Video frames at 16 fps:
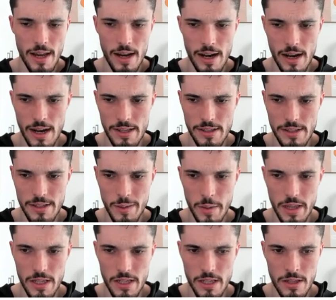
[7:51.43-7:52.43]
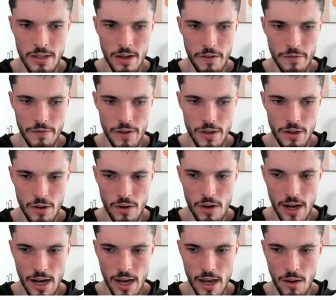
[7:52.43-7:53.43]
And some of this stuff
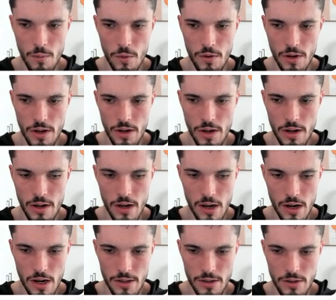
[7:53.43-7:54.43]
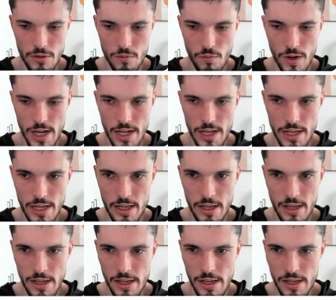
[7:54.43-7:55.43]
here, I would not
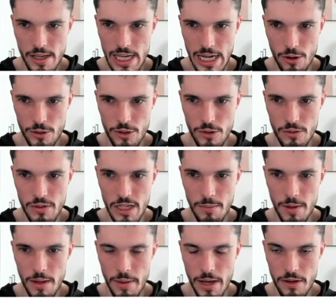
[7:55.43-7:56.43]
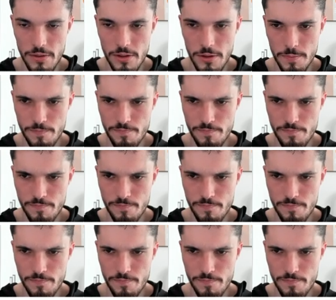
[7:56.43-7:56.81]
really care too deeply about.